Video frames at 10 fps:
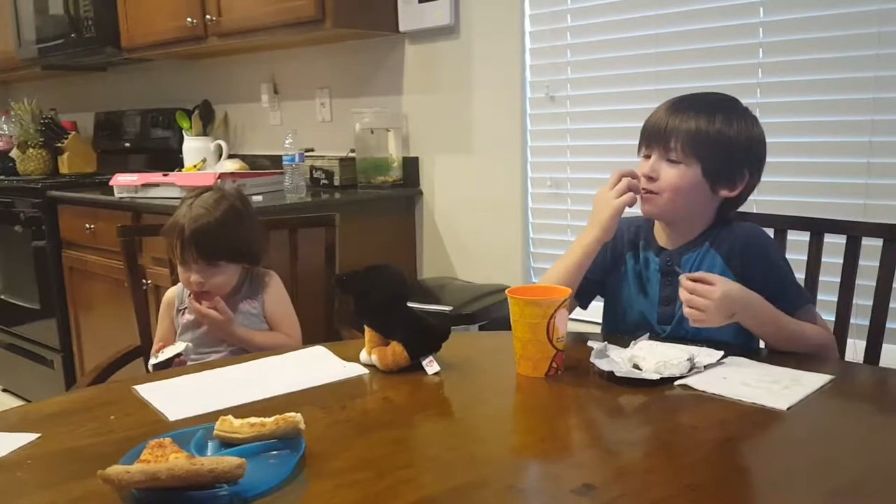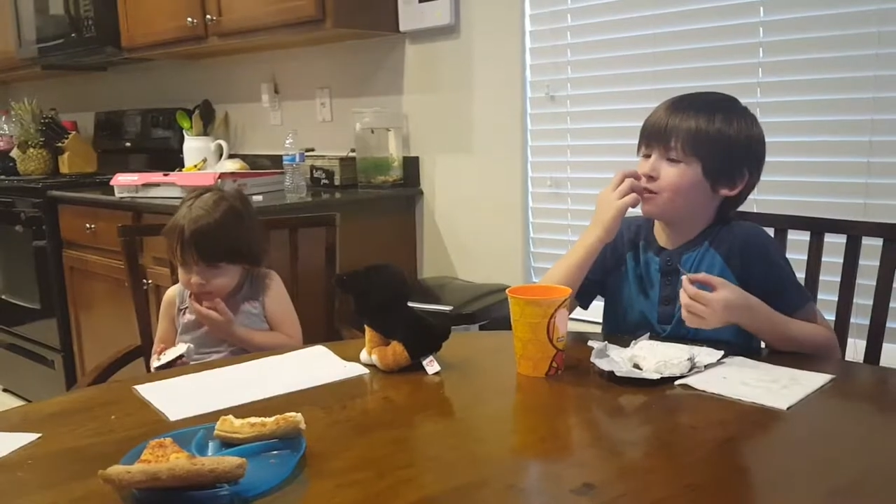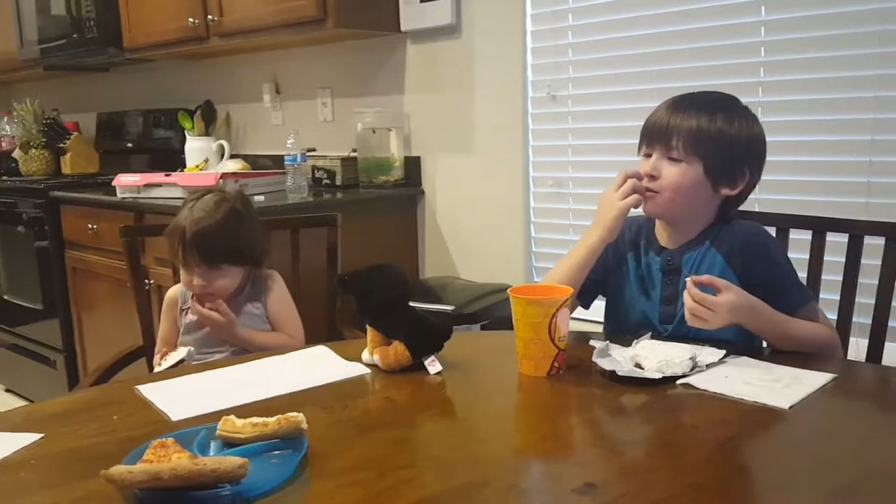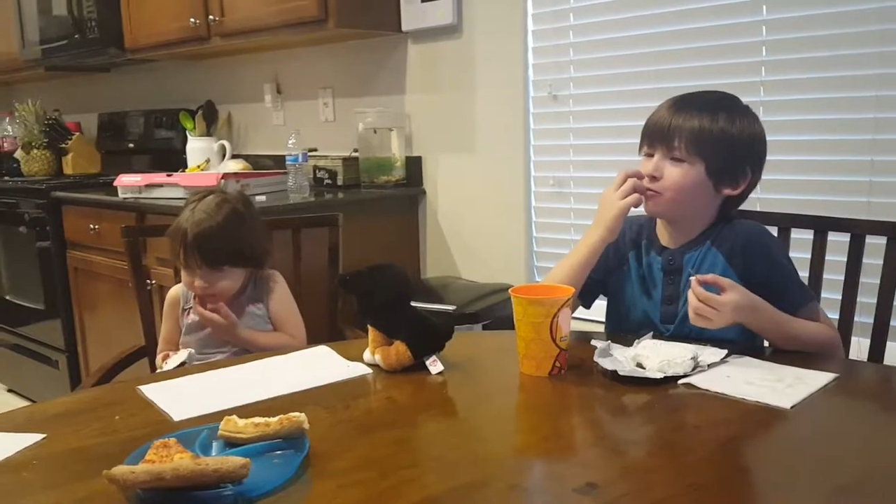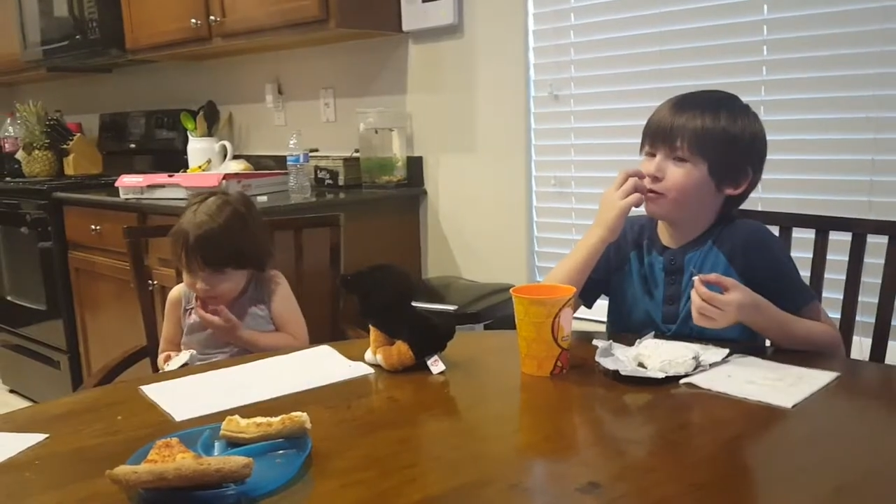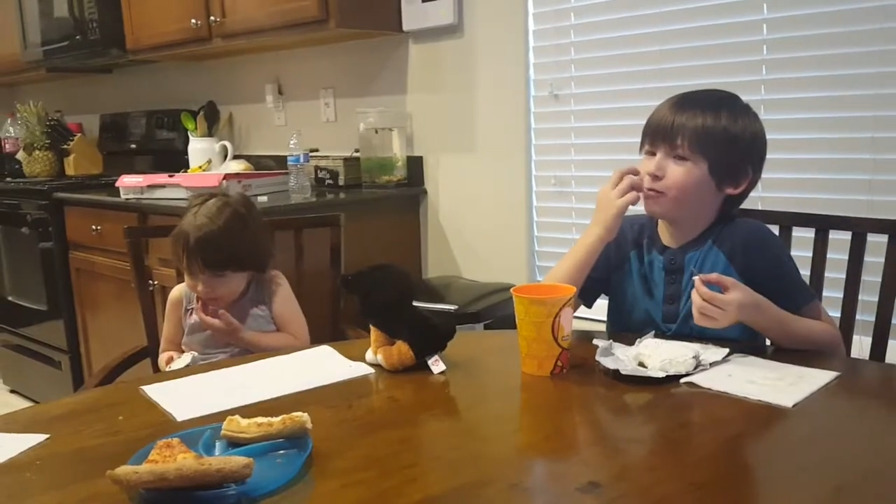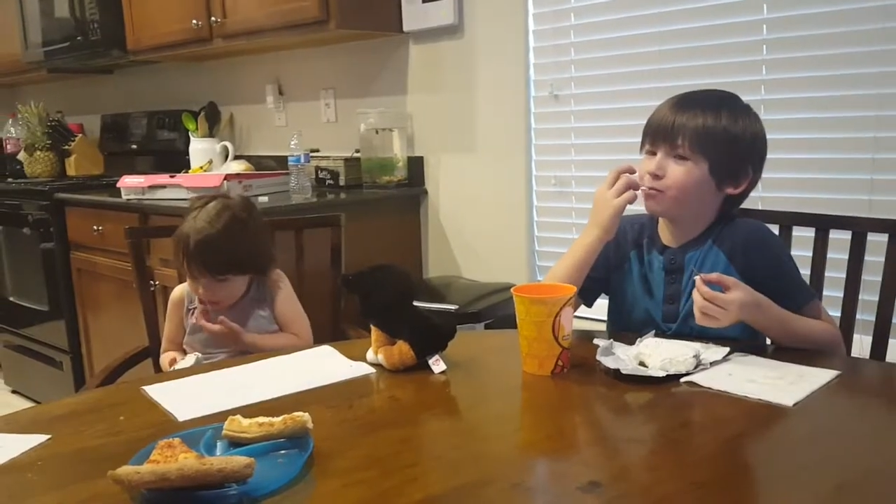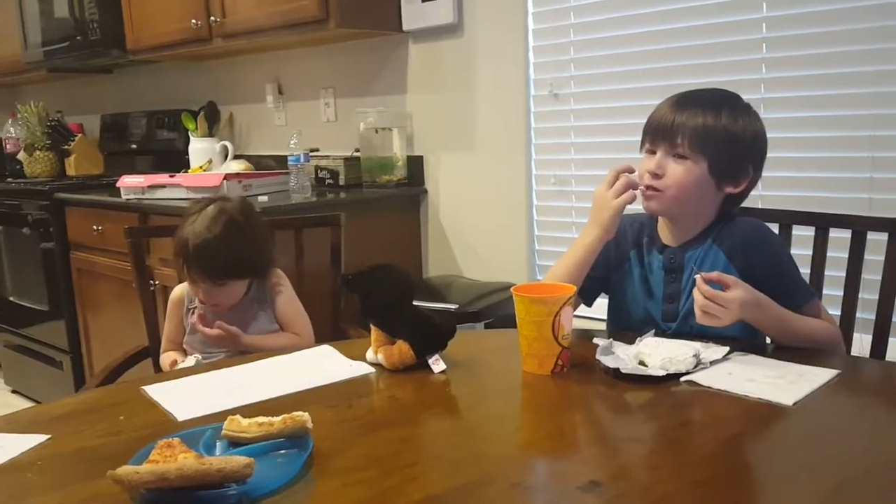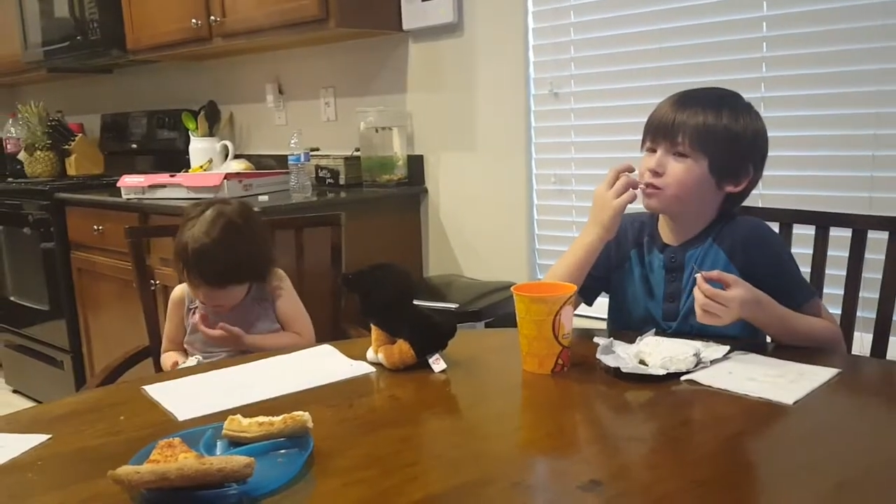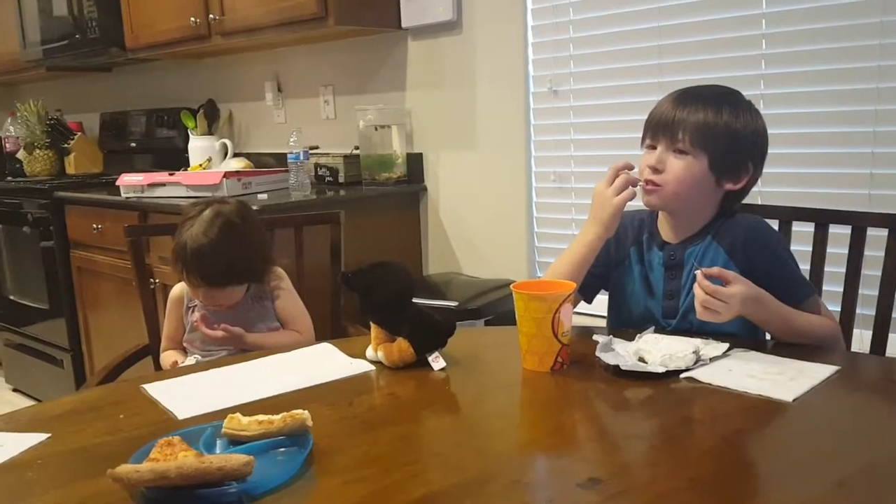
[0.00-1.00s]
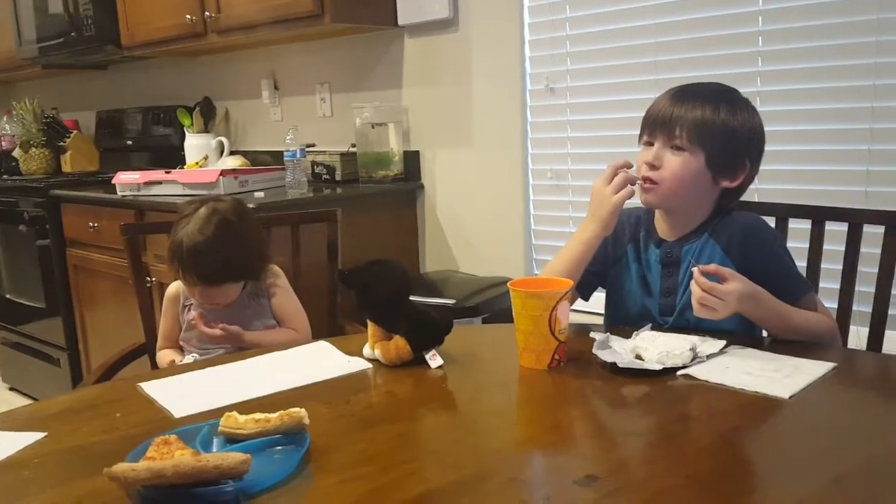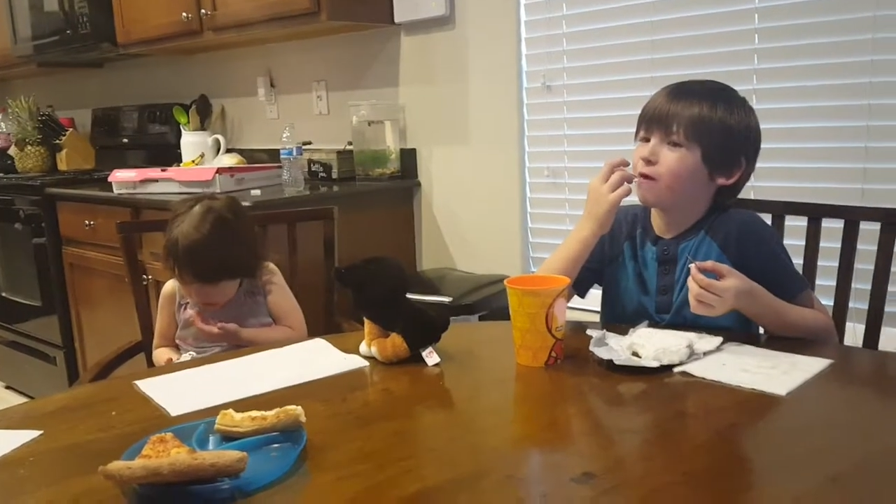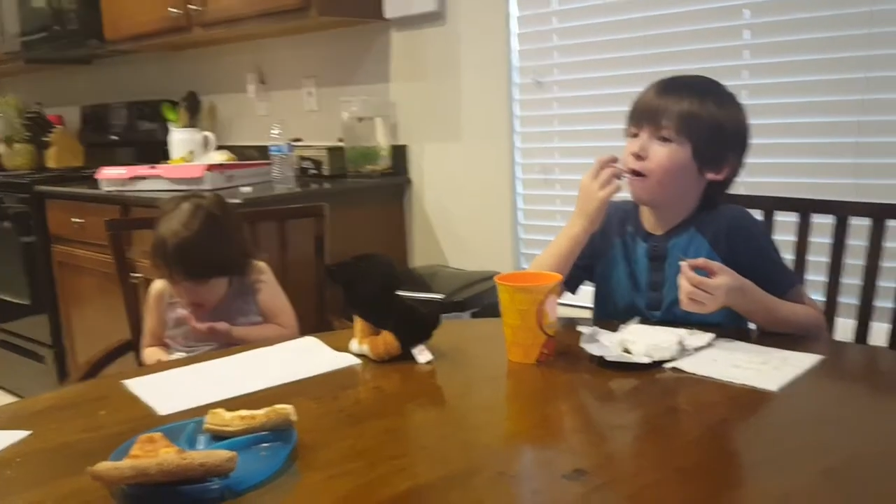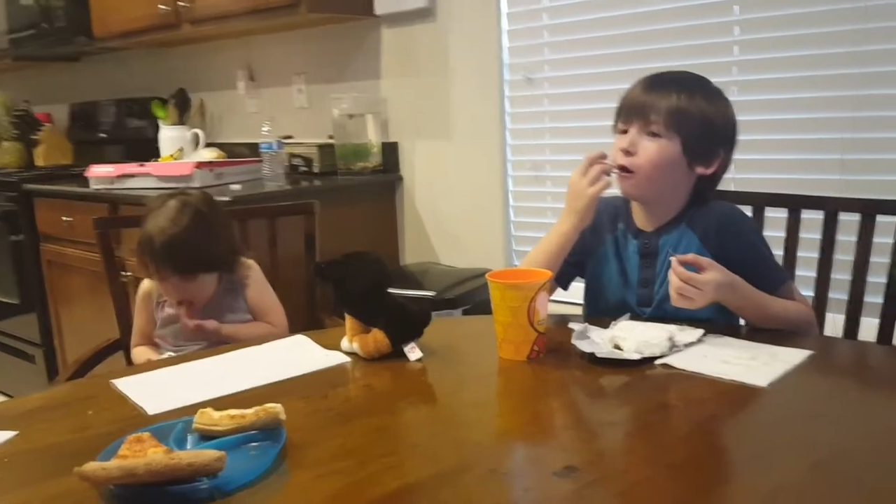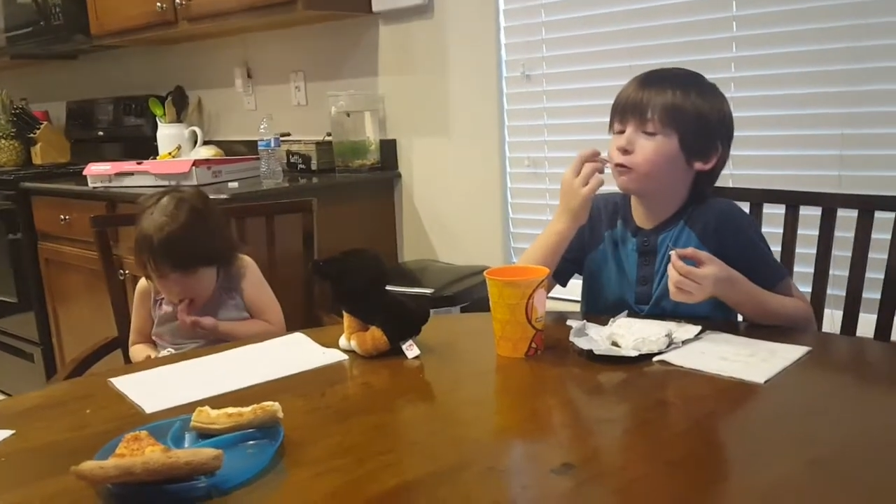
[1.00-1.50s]
in our room with
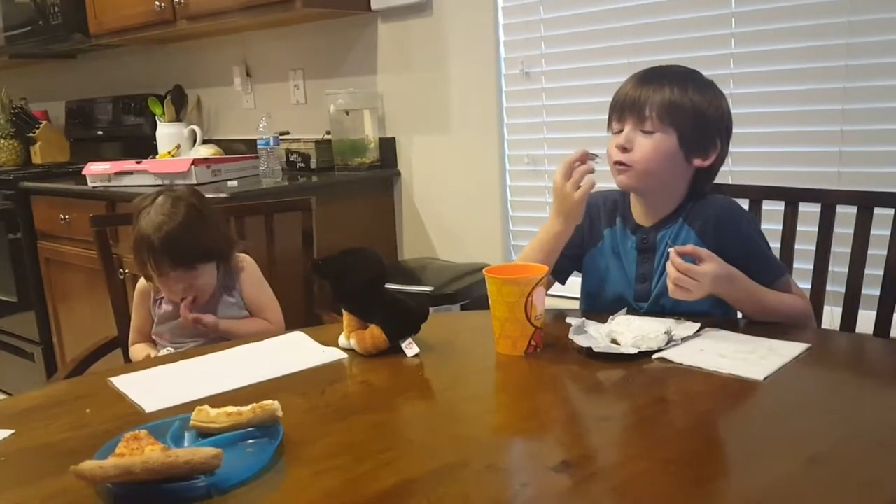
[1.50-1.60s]
all